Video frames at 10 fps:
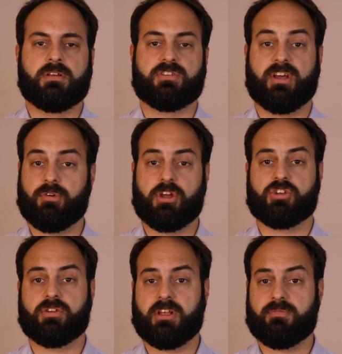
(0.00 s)
The
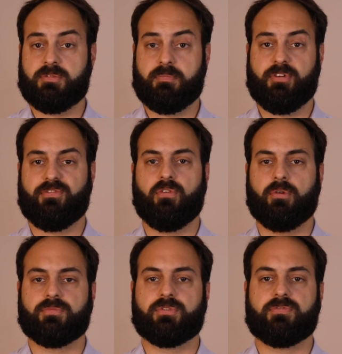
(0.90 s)
allocation can be
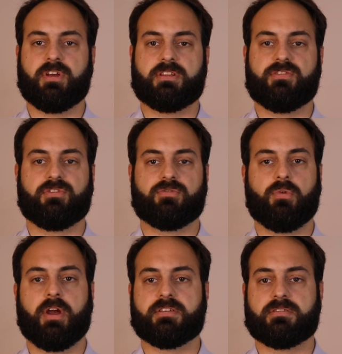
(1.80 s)
performed via different
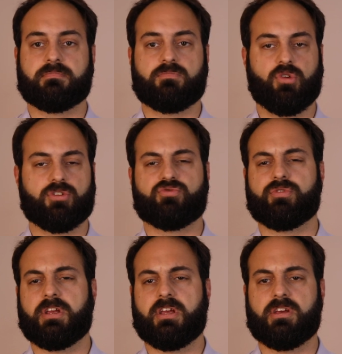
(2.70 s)
ways:
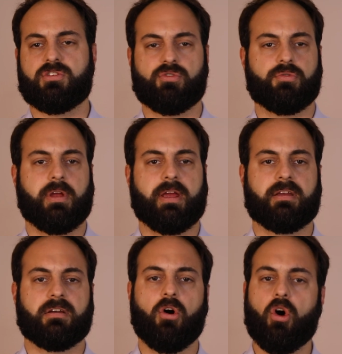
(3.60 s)
lottery,
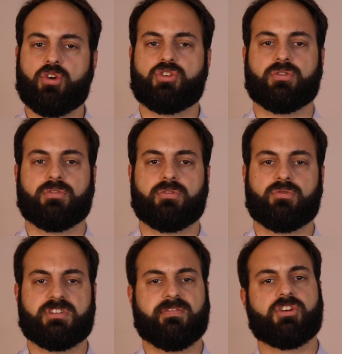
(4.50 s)
queuing, auction,
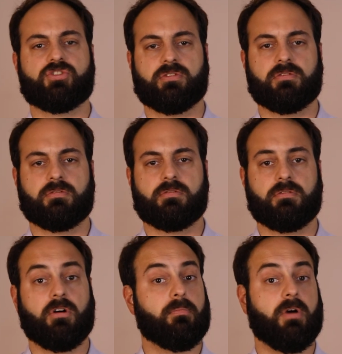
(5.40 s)
reservation,
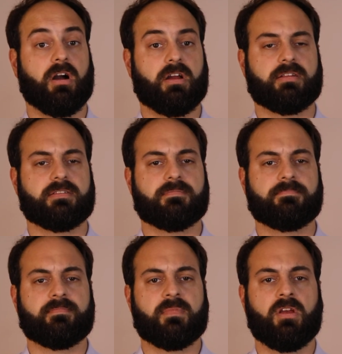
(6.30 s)
or market.
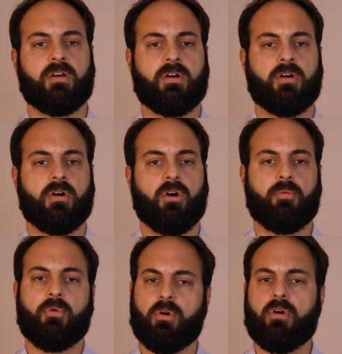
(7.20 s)

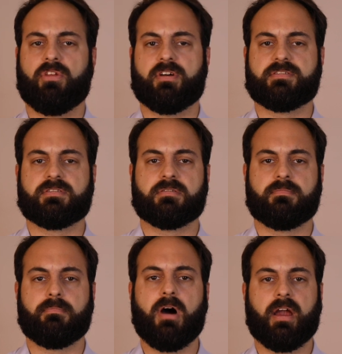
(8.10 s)
Among others,
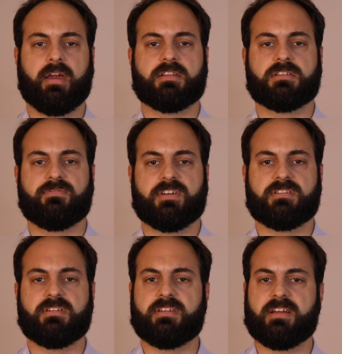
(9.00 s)
markets
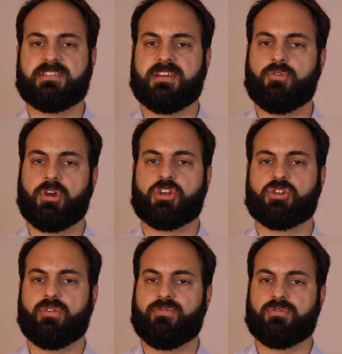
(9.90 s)
facilitate the
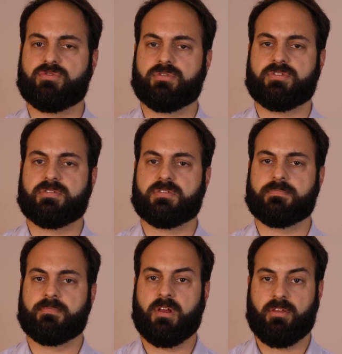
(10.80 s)
allocation of resources.
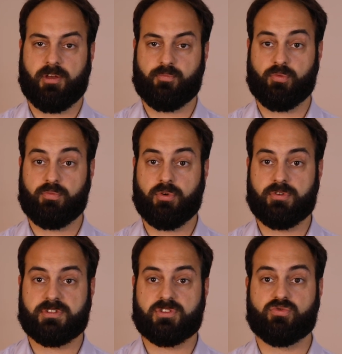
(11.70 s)
Their
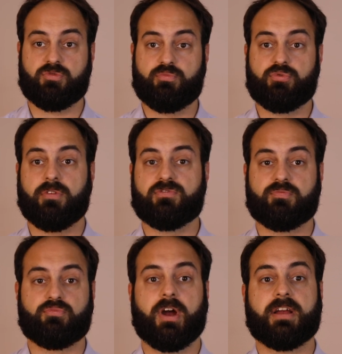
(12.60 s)
purpose is to improve the
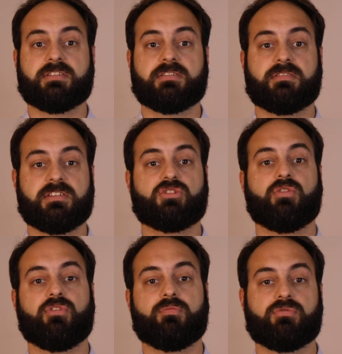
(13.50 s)
price
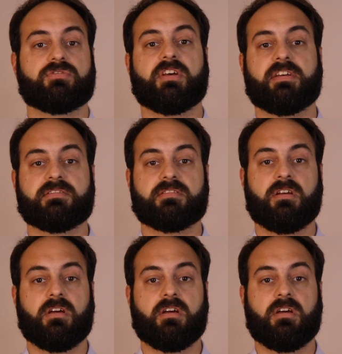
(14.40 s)
discovery process,